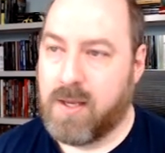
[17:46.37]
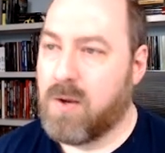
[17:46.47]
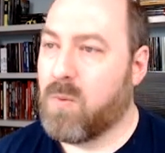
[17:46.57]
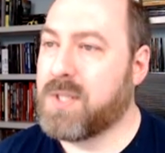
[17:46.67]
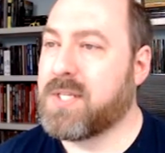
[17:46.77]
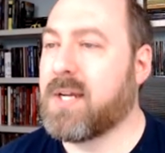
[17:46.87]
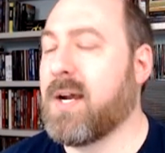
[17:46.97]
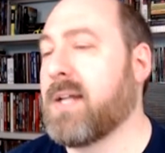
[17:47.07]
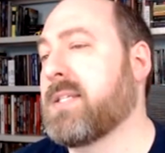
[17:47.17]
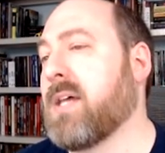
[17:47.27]
Once a
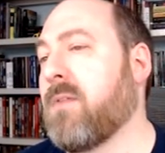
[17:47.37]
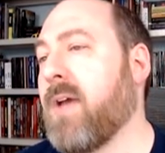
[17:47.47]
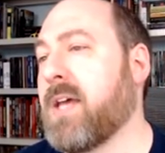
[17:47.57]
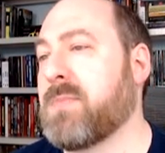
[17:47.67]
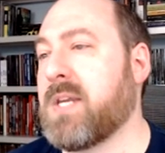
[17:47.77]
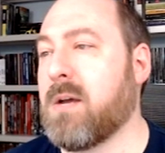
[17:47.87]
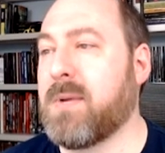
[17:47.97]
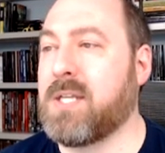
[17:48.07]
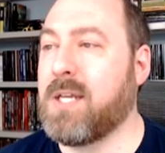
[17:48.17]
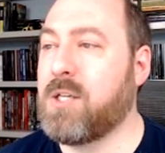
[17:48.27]
God self has become
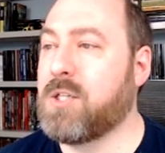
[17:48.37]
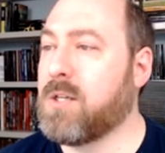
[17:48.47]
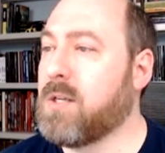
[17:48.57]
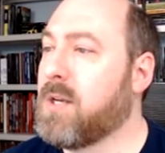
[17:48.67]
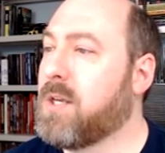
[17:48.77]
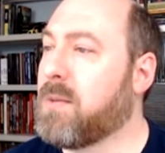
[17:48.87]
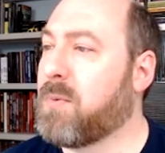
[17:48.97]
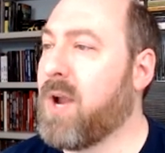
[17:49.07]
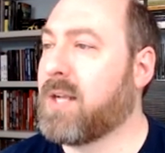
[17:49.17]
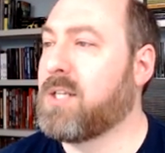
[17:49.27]
a teacher, the
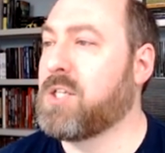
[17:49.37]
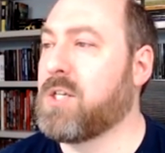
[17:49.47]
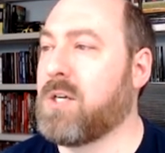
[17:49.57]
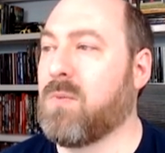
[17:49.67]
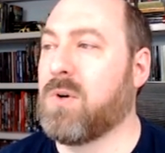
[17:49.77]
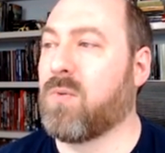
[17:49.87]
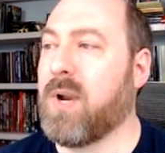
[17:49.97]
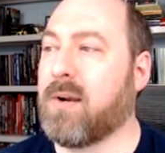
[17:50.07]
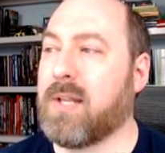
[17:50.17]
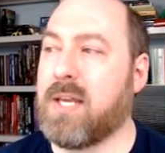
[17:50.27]
practitioner will
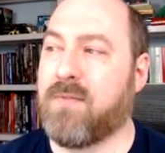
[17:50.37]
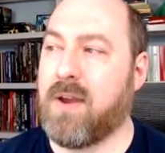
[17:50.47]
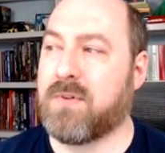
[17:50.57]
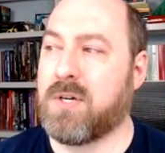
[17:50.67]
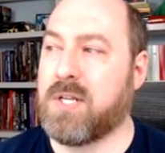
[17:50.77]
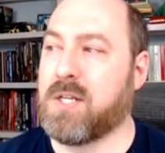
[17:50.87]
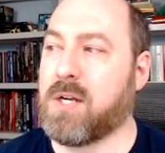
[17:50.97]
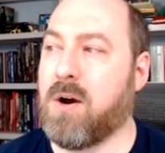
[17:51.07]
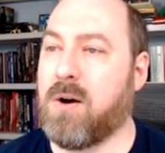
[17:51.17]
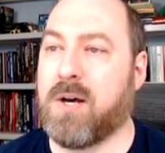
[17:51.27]
rarely, if ever, need to
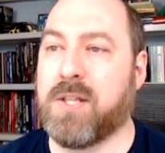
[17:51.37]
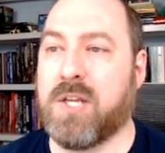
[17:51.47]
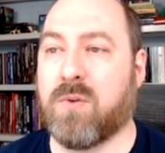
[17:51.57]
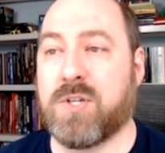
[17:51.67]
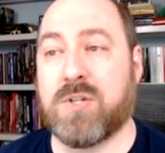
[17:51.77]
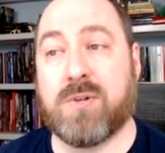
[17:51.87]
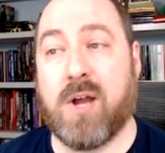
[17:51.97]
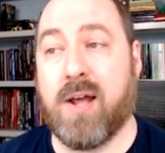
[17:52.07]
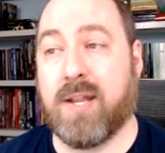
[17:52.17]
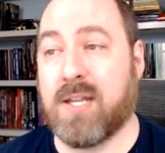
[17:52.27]
call on the original
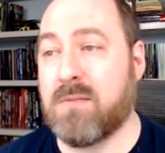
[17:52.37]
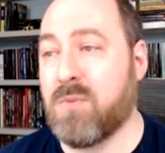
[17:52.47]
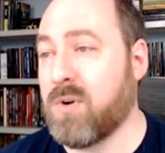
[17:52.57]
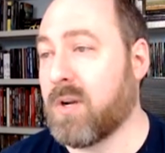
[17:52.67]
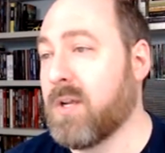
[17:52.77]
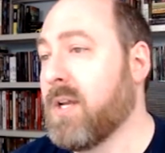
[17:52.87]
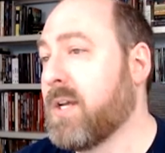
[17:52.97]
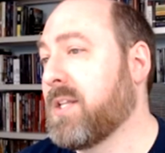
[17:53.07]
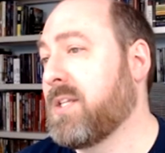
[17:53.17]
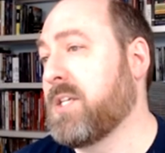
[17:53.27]
god anymore.
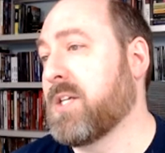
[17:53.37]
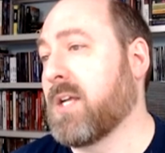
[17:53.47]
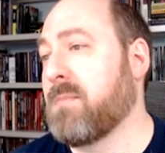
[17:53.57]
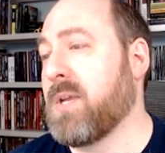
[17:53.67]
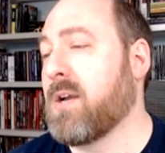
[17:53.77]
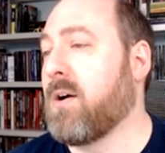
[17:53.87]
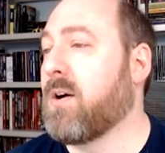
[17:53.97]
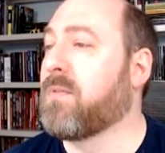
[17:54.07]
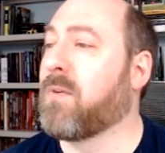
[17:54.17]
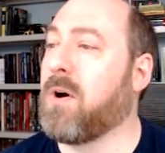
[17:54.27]
The teacher can be
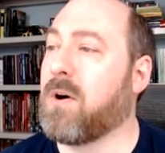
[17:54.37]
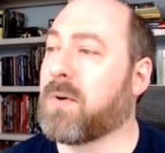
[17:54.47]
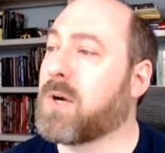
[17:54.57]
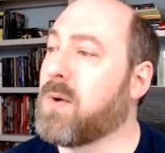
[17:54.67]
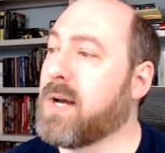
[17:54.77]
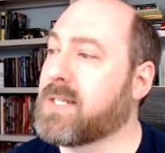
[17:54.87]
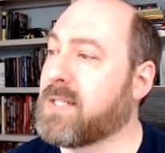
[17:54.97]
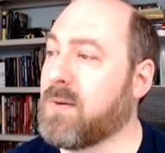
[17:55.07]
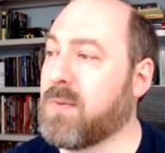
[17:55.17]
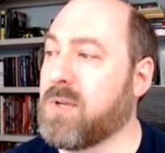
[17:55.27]
called for all requests
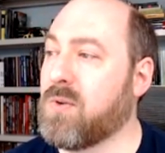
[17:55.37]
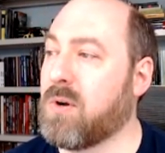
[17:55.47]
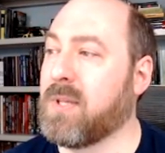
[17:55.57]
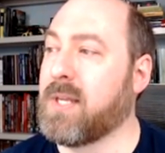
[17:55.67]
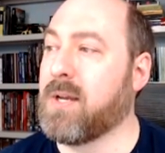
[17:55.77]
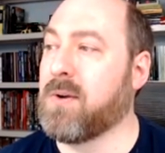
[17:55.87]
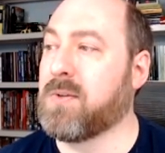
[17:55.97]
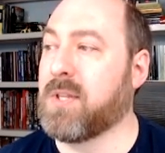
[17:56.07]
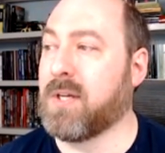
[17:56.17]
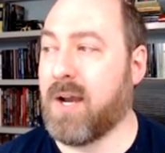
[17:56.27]
that would normally go
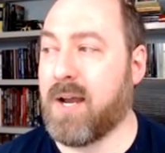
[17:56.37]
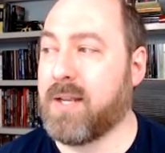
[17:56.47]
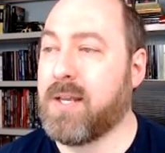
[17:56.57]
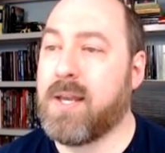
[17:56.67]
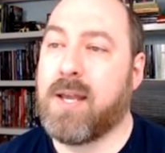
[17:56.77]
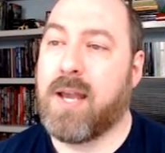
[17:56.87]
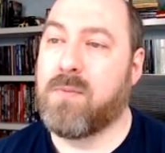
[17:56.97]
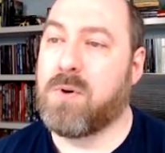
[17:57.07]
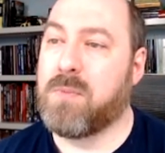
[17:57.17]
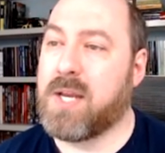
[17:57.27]
to the god,
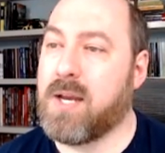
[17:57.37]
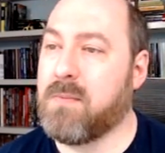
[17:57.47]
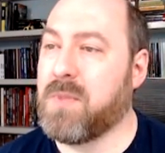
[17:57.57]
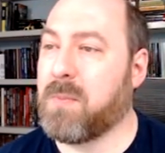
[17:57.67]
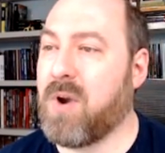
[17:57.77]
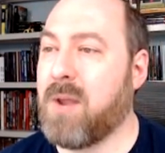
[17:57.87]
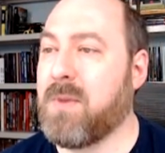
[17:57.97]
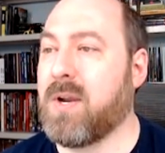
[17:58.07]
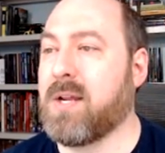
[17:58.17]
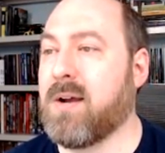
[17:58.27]
and will become the
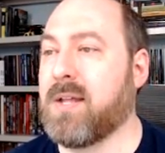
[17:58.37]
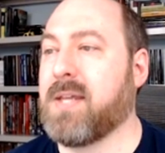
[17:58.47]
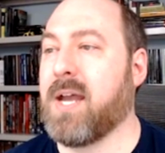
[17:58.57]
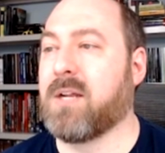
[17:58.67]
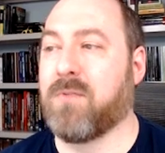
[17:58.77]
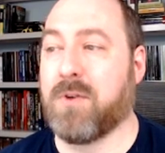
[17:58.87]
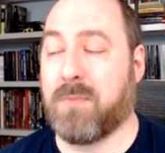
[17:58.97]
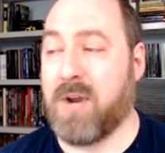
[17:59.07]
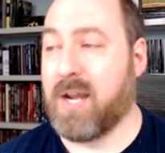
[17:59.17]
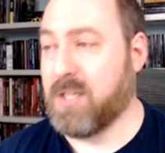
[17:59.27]
primary contact for the
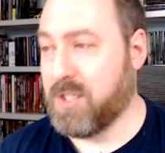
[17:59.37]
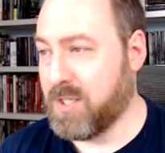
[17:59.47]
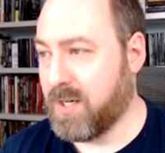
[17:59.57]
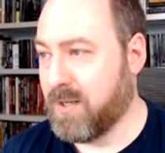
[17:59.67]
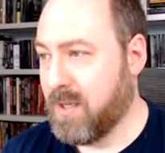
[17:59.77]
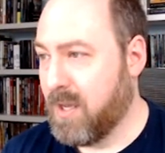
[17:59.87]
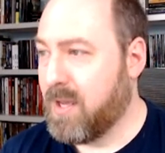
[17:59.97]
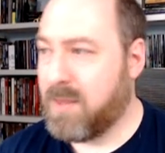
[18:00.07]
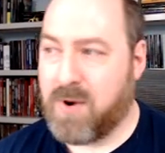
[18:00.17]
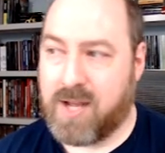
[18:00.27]
practitioner.
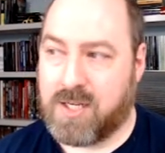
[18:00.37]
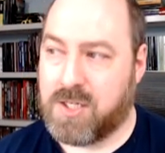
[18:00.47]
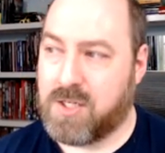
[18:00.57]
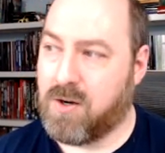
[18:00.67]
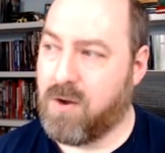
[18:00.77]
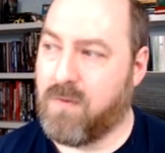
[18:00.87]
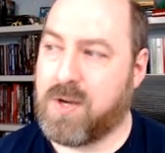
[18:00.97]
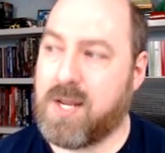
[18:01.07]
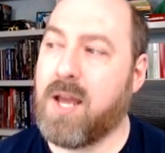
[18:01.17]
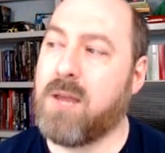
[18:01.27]
The practitioner over
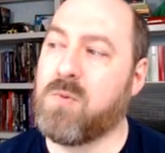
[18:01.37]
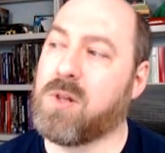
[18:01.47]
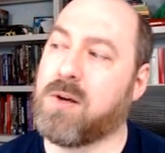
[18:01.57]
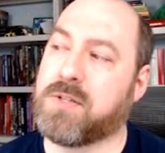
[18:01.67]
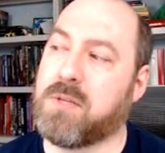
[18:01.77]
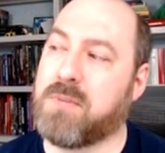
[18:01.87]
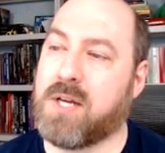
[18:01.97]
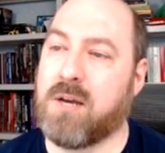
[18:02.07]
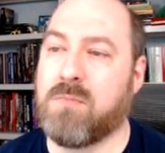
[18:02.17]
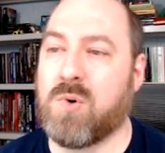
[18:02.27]
time will also
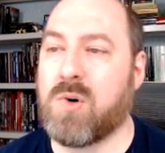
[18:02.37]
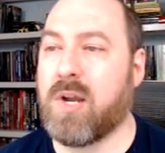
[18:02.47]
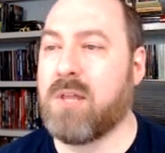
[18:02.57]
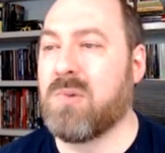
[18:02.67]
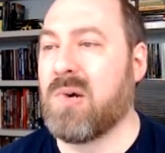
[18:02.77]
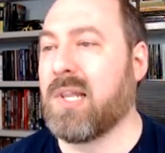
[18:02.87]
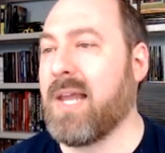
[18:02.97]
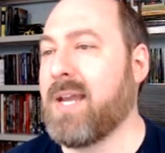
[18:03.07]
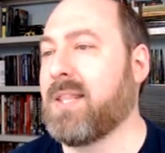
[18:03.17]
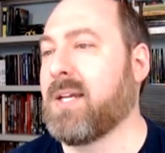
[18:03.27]
become more and more
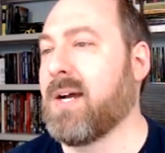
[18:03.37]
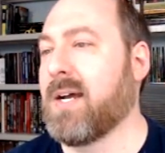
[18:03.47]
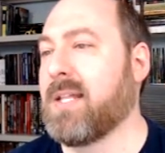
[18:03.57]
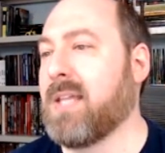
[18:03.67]
like the god